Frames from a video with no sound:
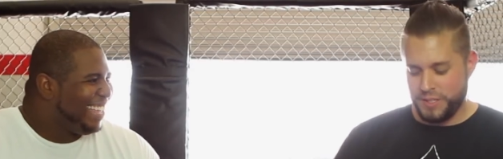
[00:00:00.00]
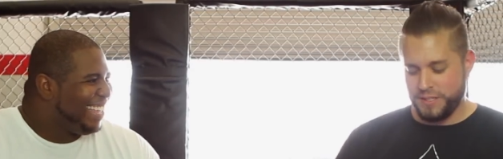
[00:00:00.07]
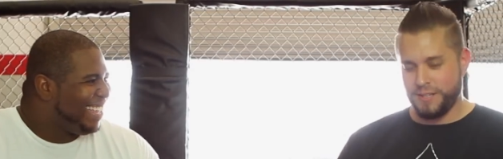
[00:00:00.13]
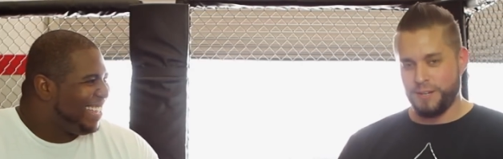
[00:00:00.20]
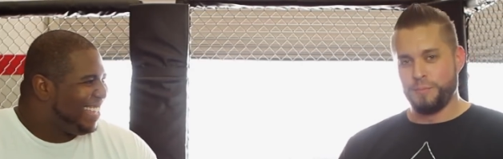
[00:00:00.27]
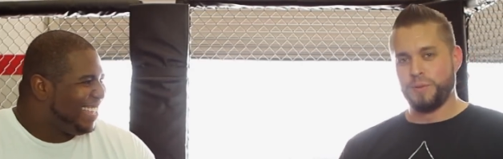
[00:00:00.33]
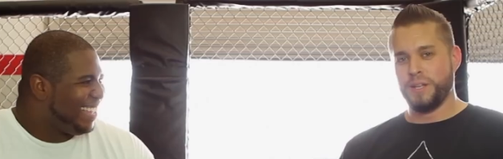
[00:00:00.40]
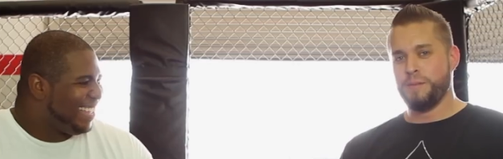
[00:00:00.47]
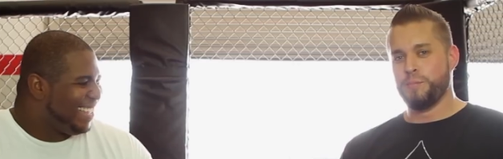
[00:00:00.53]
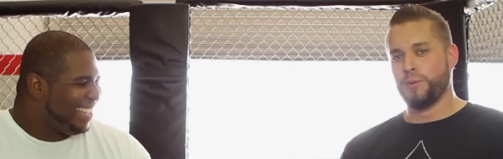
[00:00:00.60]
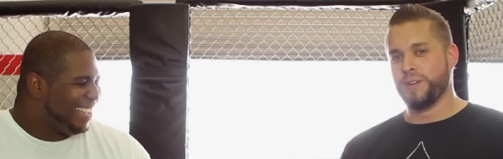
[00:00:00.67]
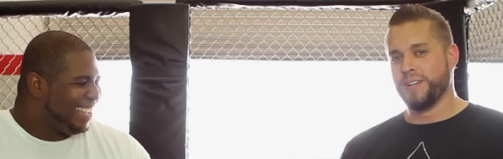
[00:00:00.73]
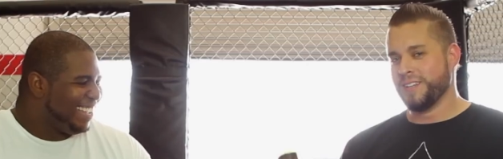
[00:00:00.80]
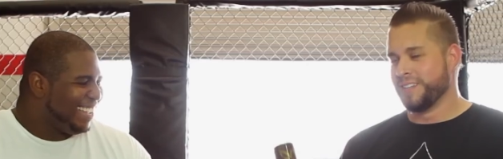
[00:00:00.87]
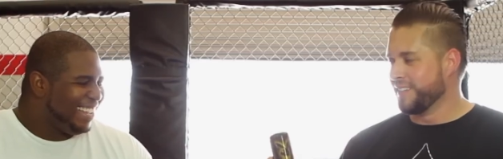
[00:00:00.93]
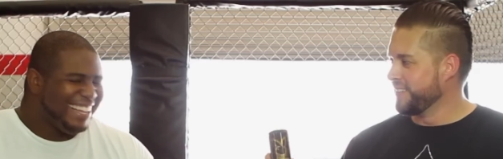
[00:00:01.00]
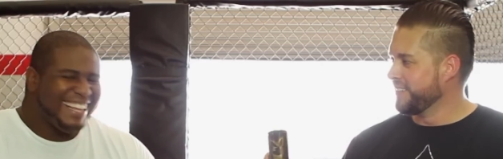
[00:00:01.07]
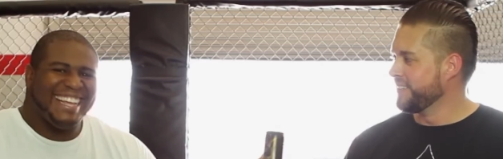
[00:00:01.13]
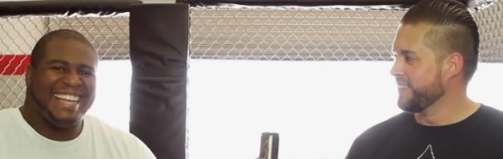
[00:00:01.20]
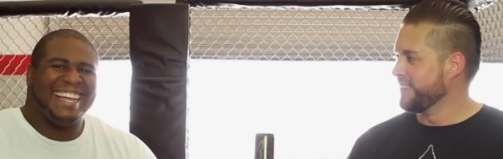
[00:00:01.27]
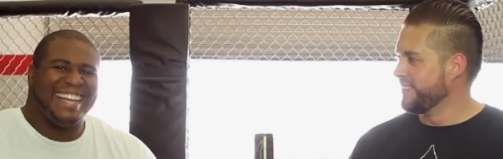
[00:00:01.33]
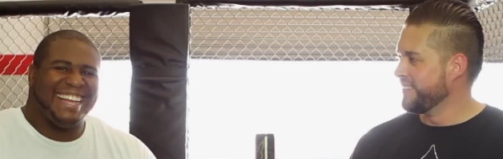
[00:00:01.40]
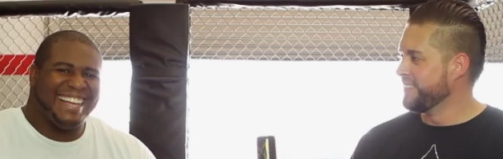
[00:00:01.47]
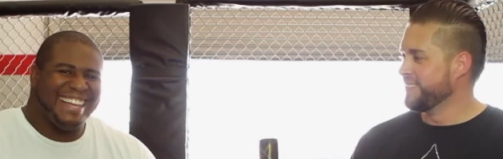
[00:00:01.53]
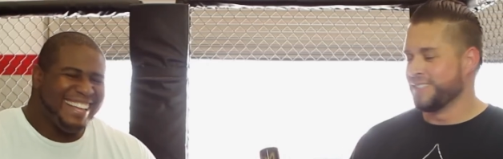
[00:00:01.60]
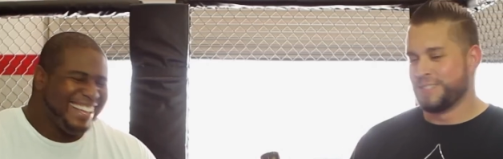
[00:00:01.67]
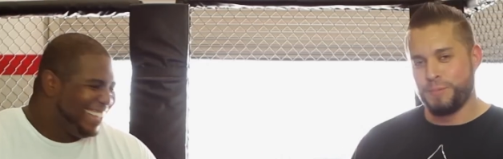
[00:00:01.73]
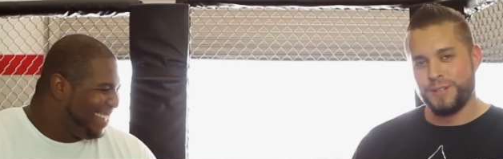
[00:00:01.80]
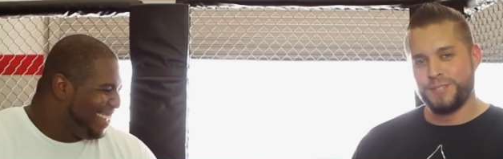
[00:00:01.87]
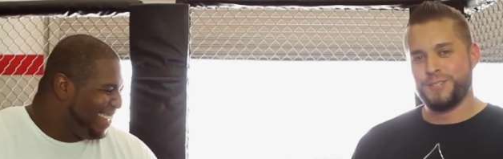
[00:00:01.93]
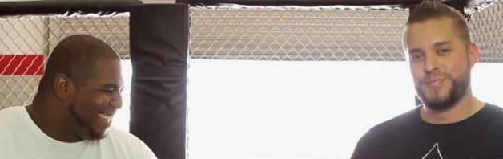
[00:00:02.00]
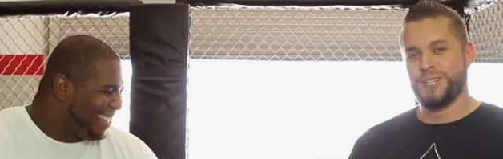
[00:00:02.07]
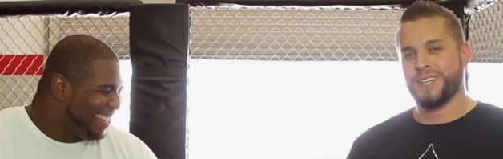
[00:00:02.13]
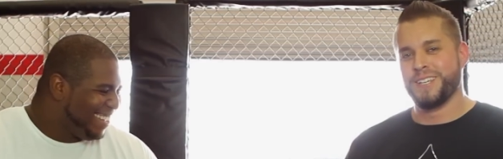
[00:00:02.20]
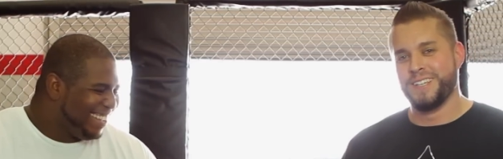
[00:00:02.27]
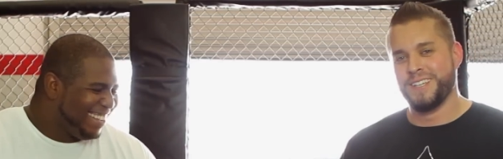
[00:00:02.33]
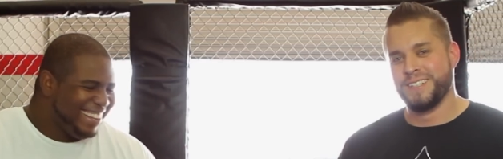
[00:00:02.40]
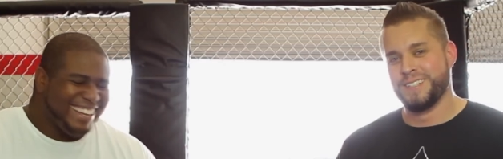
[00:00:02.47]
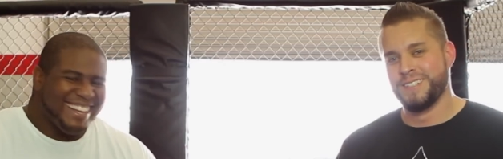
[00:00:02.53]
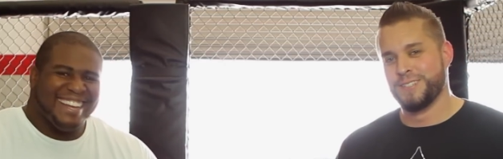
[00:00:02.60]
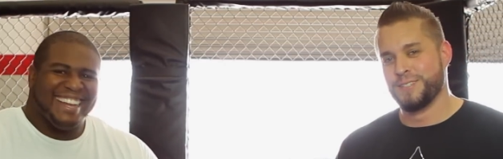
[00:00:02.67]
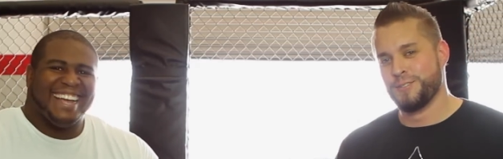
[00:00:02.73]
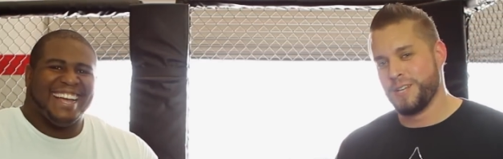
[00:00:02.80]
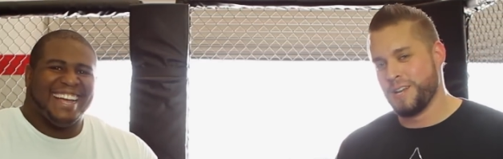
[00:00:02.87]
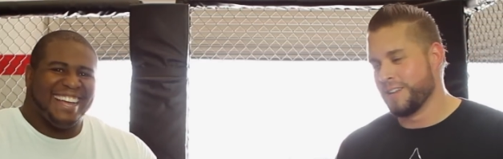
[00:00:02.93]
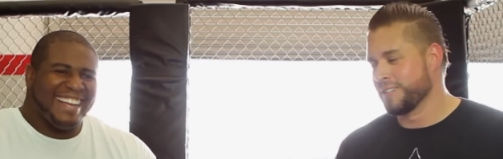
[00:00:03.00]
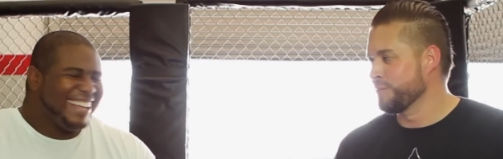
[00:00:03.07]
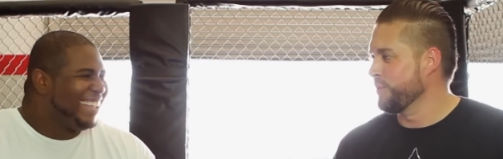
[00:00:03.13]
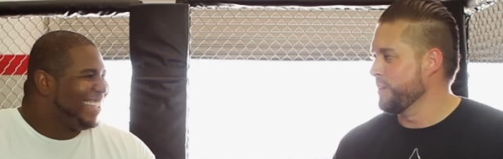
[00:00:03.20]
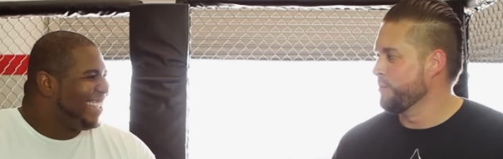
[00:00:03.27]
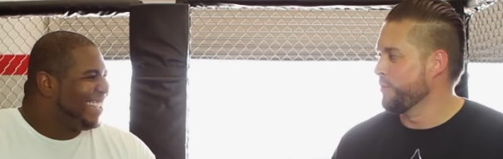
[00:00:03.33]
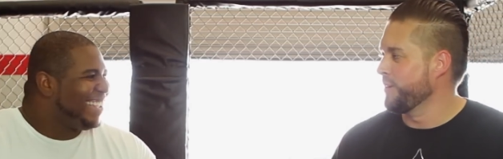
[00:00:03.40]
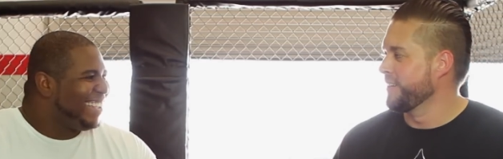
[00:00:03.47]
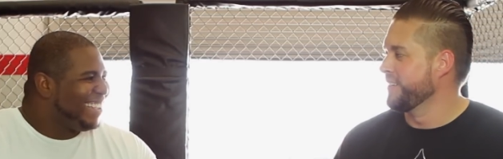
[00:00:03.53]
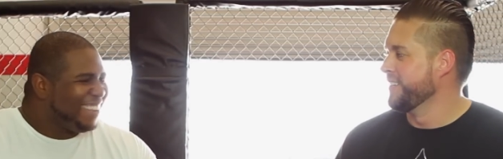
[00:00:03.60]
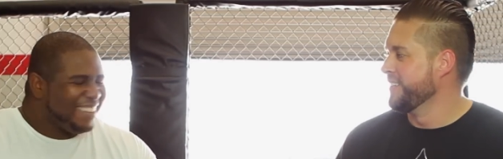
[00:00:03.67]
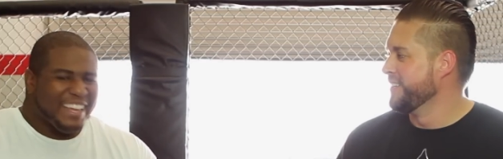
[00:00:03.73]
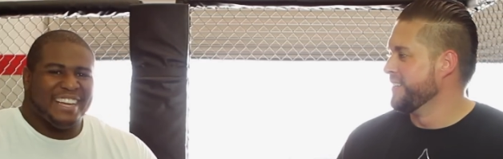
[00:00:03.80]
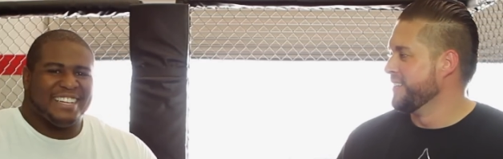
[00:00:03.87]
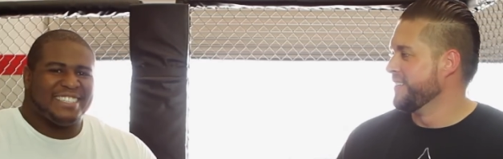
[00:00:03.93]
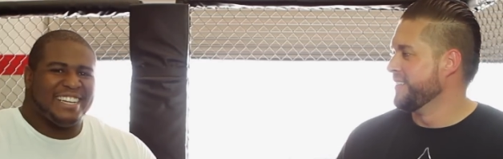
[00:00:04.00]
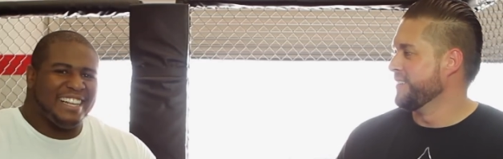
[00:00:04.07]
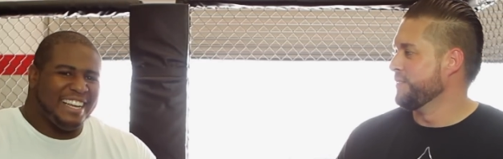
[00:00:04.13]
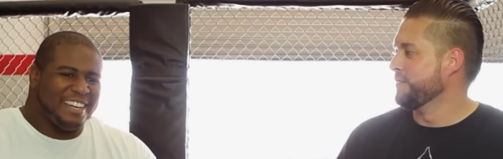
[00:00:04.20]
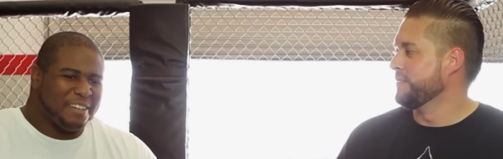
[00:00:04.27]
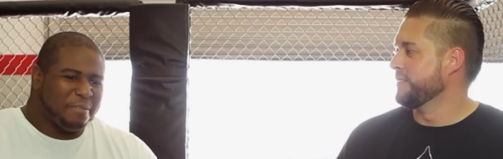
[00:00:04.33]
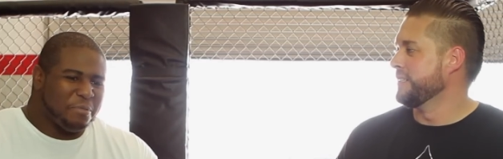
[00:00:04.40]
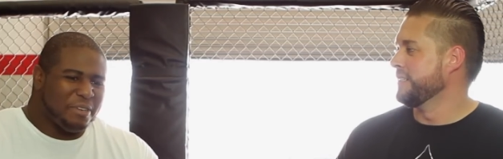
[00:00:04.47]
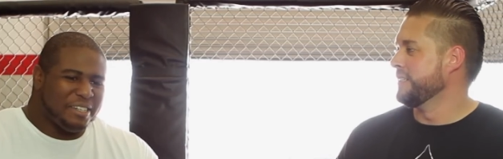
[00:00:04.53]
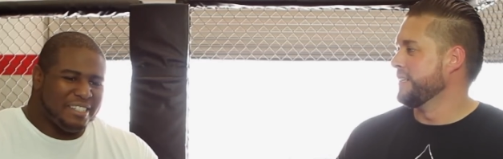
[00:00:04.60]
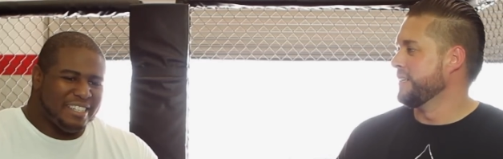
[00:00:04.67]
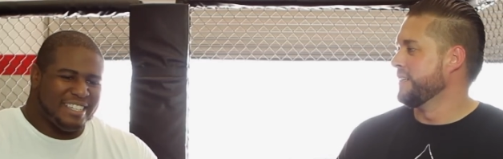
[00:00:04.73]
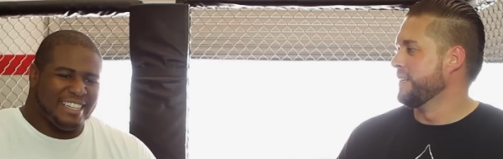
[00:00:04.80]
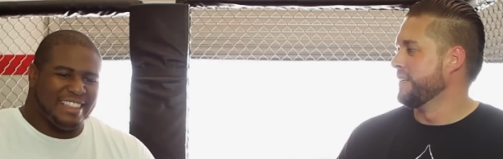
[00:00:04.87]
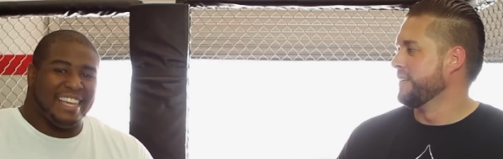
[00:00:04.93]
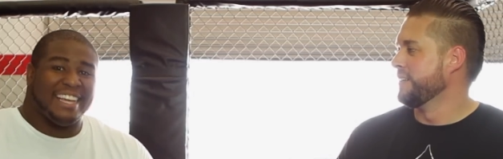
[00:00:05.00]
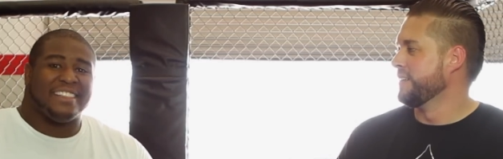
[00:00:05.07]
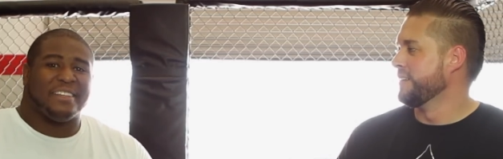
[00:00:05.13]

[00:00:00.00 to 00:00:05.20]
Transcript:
Speaker 1: but you know, Playboy just sponsored Chucky yeah. shout out to Playboy.
Speaker 2: Yes, I like the priests to thank